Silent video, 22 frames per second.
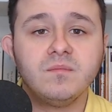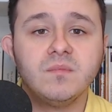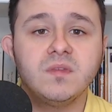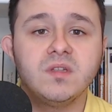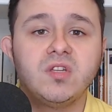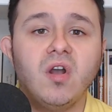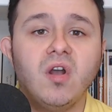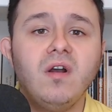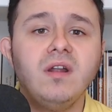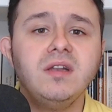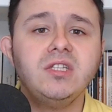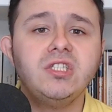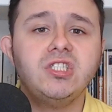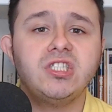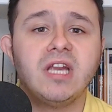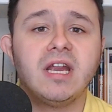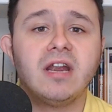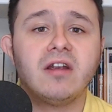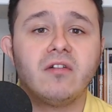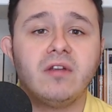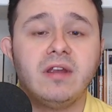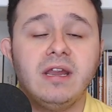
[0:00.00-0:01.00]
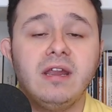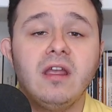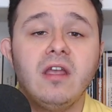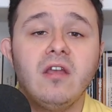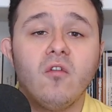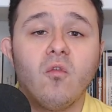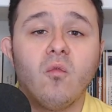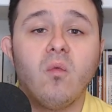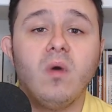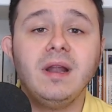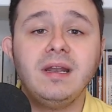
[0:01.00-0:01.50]
Don Cherry,
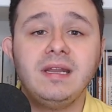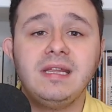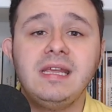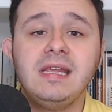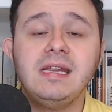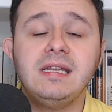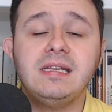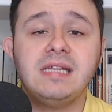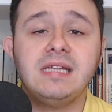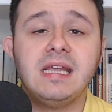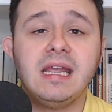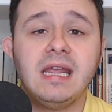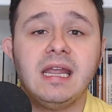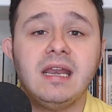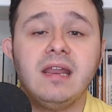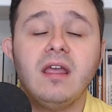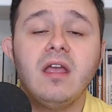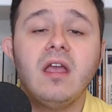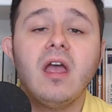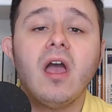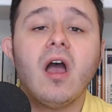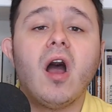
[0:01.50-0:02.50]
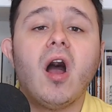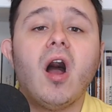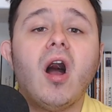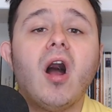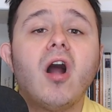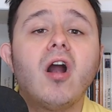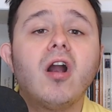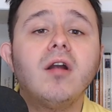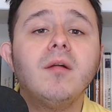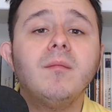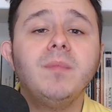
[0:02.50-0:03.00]
what he did,
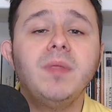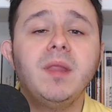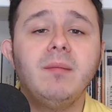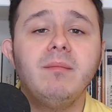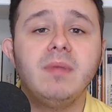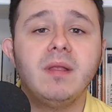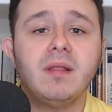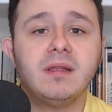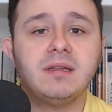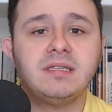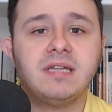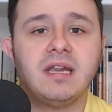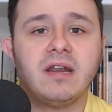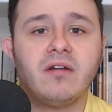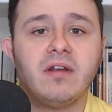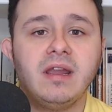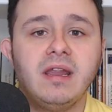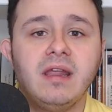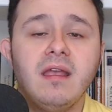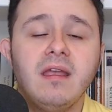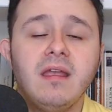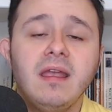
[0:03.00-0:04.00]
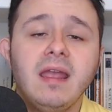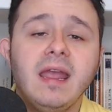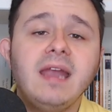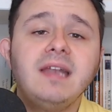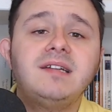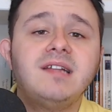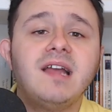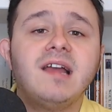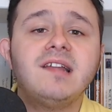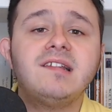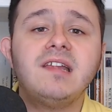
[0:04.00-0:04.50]
harmed the military.
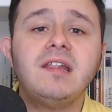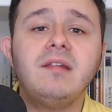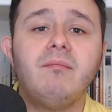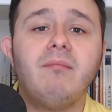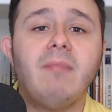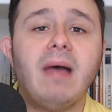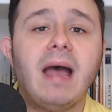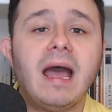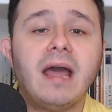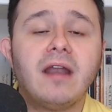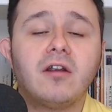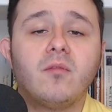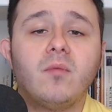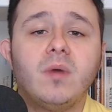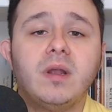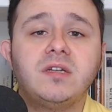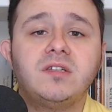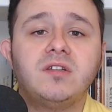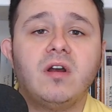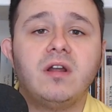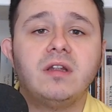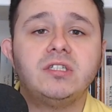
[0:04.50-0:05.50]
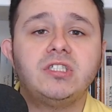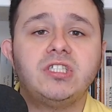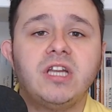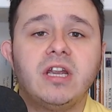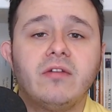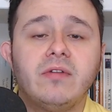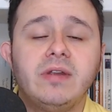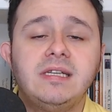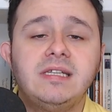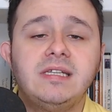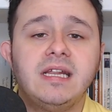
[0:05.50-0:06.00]
It doesn't matter what Don
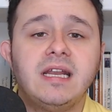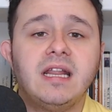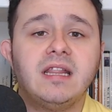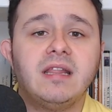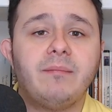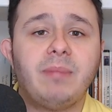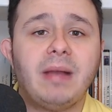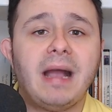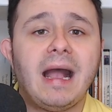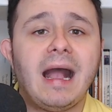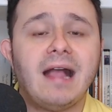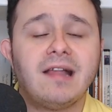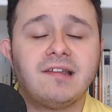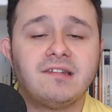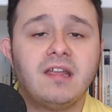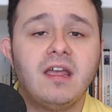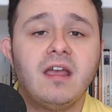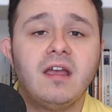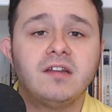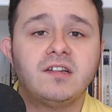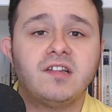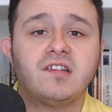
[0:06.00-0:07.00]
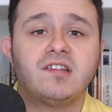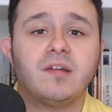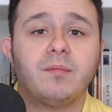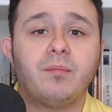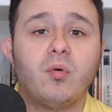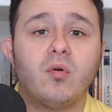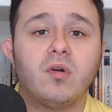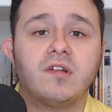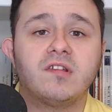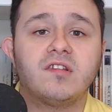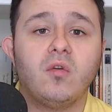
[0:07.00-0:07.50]
Cherry did in the past to
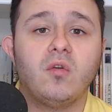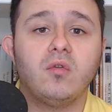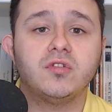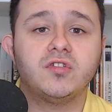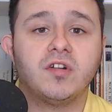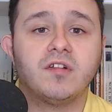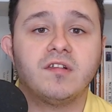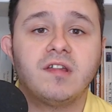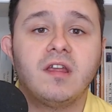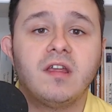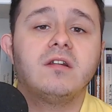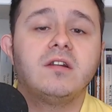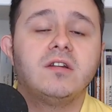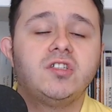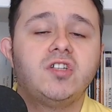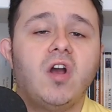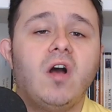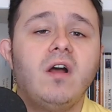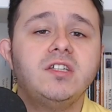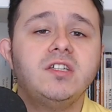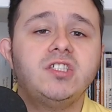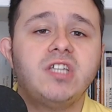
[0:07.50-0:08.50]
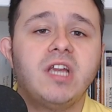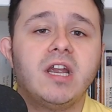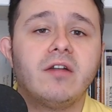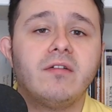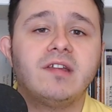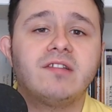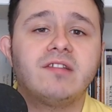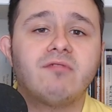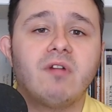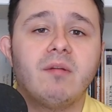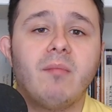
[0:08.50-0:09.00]
support soldiers. Don
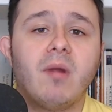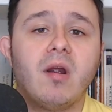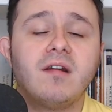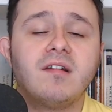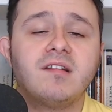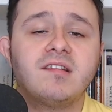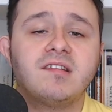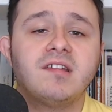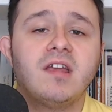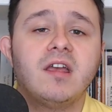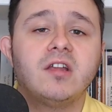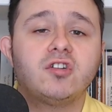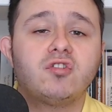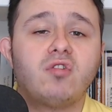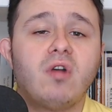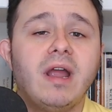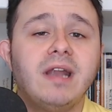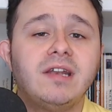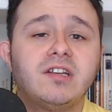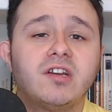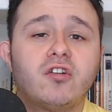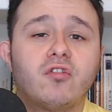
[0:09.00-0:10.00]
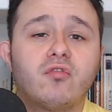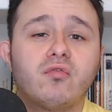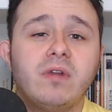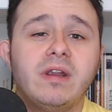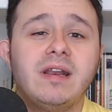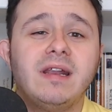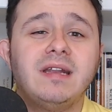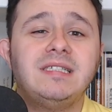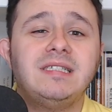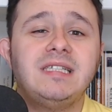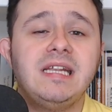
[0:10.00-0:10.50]
Cherry's remarks tried to
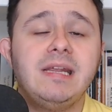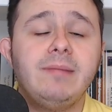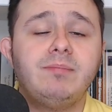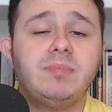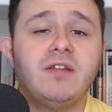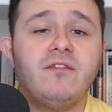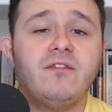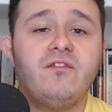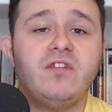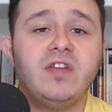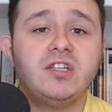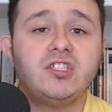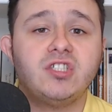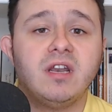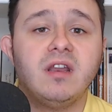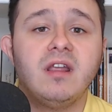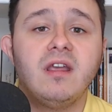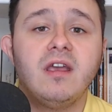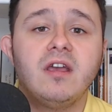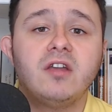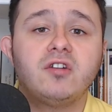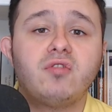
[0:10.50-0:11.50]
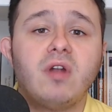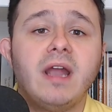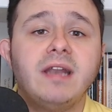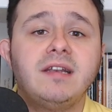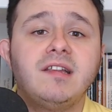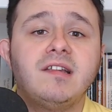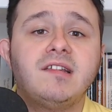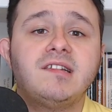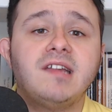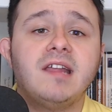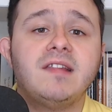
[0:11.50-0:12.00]
create a deep division,
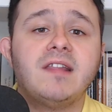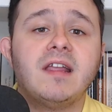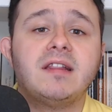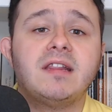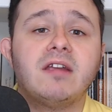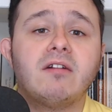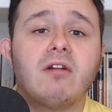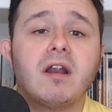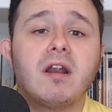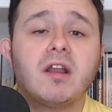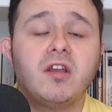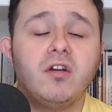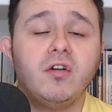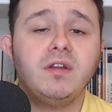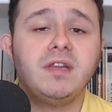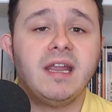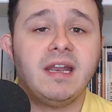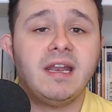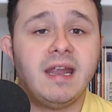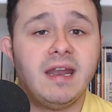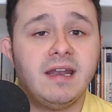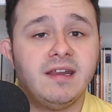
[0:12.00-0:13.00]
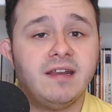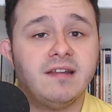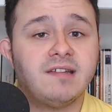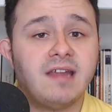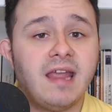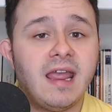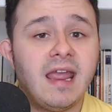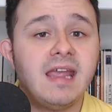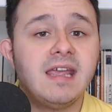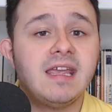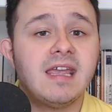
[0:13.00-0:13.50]
tried to say that there are good
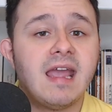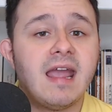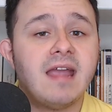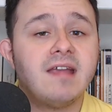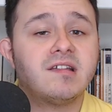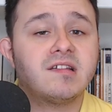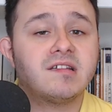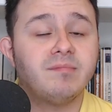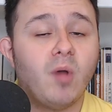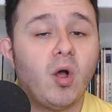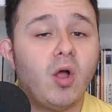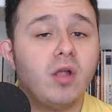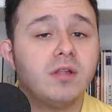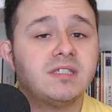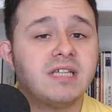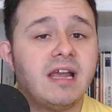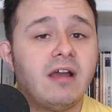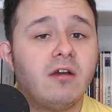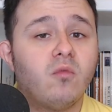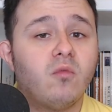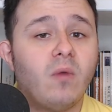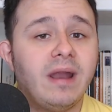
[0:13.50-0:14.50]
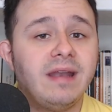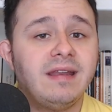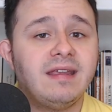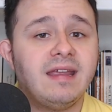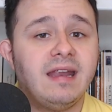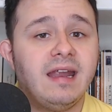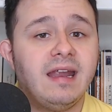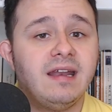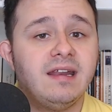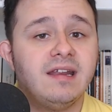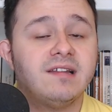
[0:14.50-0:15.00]
Canadians, aka small town white
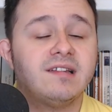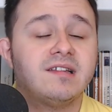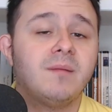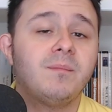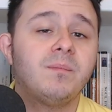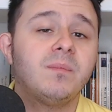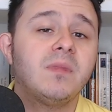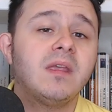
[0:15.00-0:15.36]
Canadians,